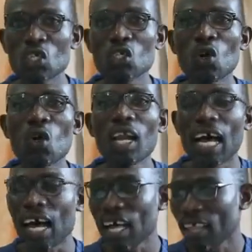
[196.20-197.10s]

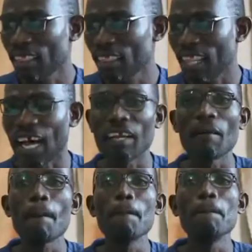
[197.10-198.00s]
taller than
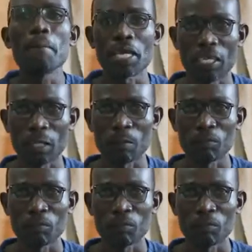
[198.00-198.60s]
me.